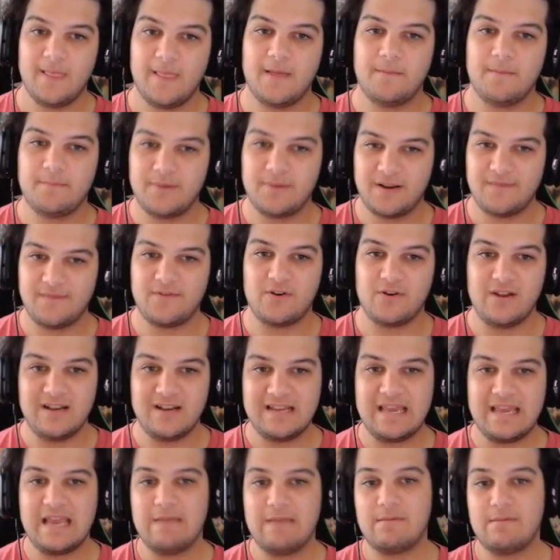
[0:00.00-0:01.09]
But if you're in
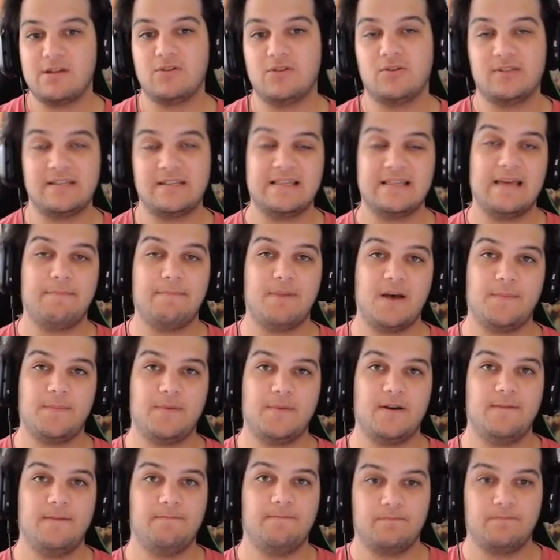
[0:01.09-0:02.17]
game and you see that pop
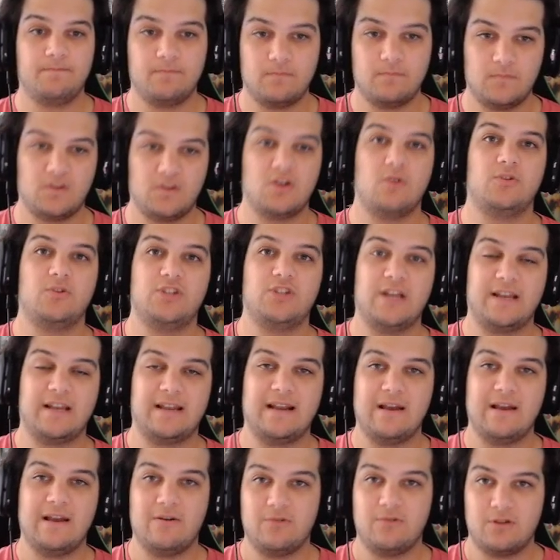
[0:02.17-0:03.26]
up, go check it
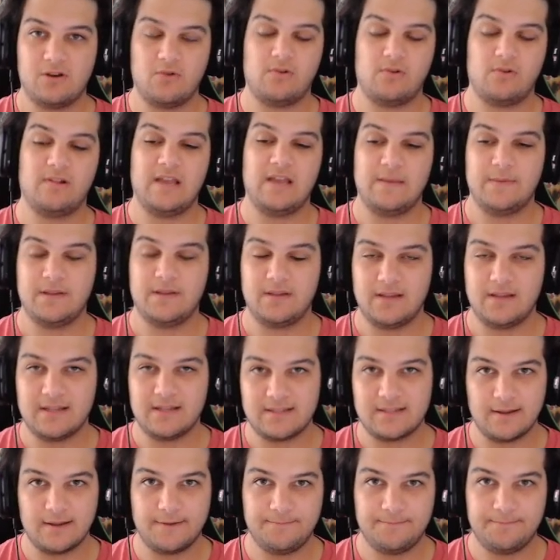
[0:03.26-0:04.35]
out, go claim it, it's
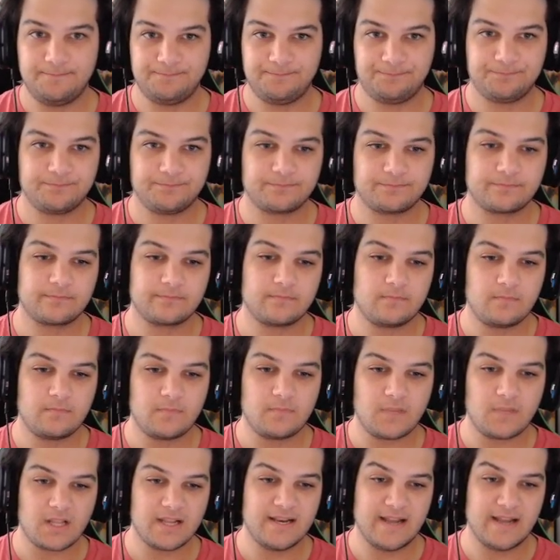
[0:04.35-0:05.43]
done.
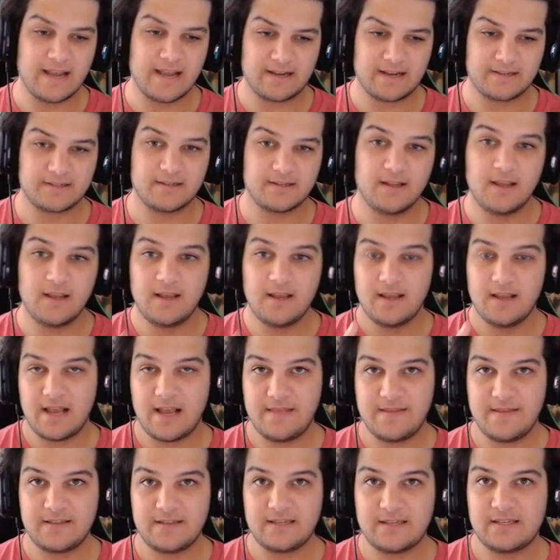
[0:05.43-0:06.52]
Next,
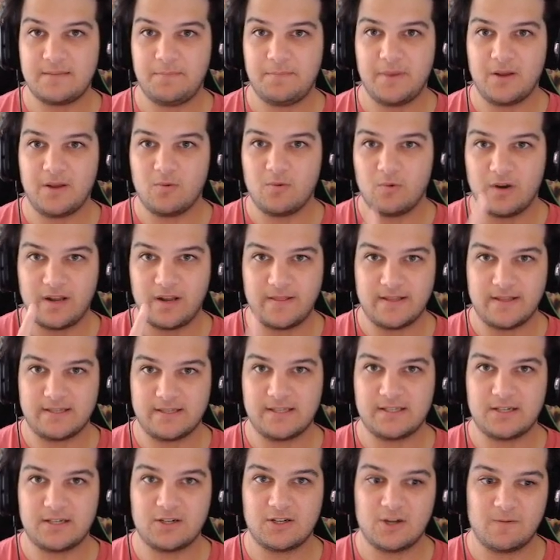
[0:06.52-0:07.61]
and this is a big one, and this is
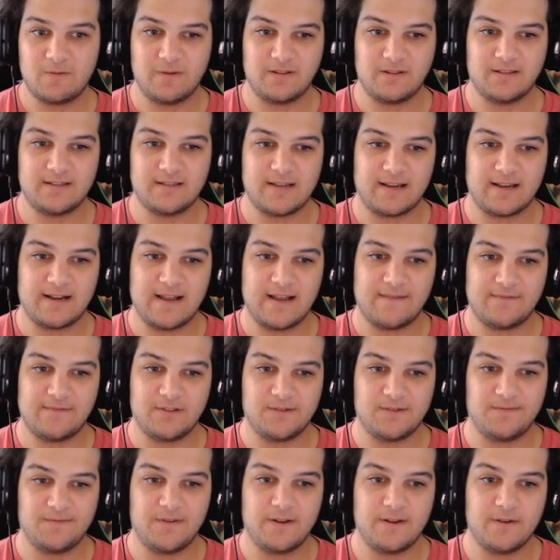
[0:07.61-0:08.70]
determining the second half of
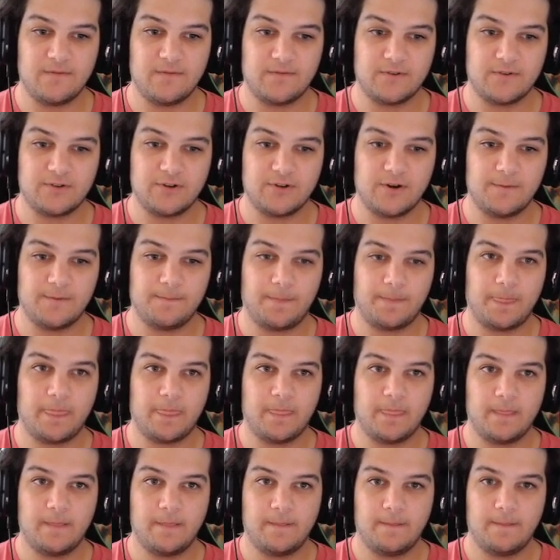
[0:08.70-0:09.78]
this video for sure.
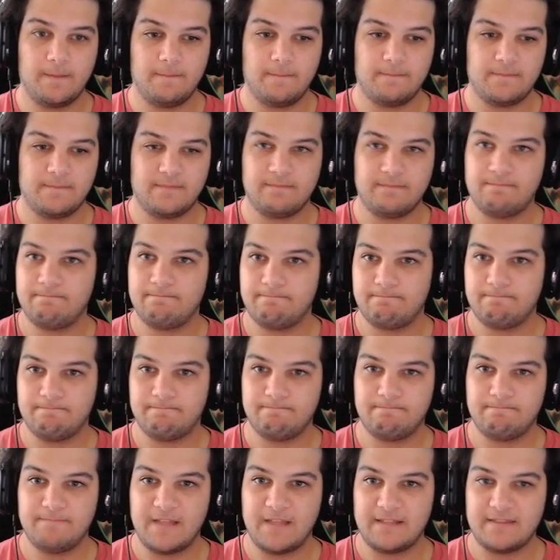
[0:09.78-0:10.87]

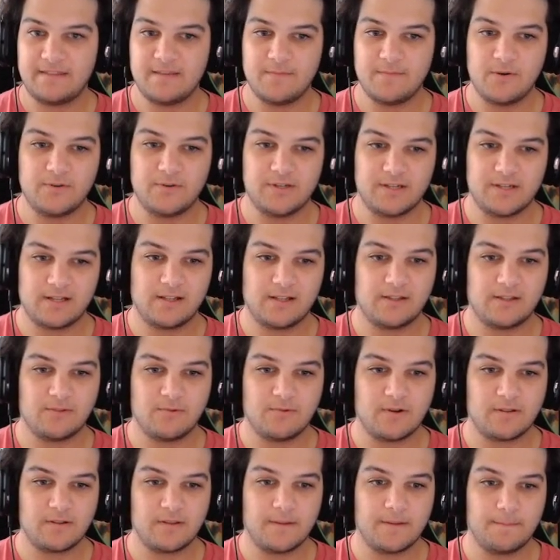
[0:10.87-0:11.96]
Not the emojis, I clicked the
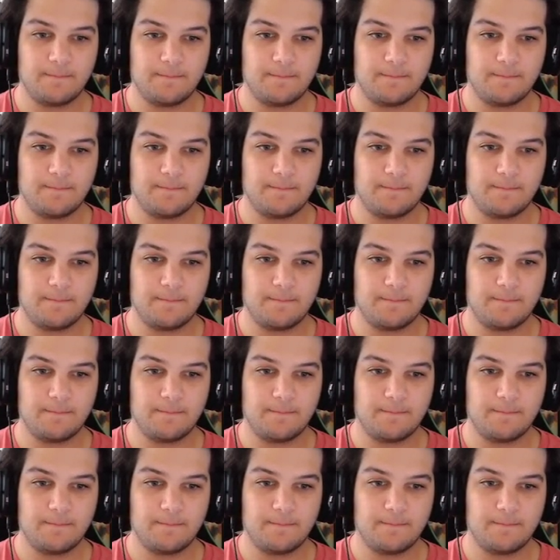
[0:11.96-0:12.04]
wrong thing.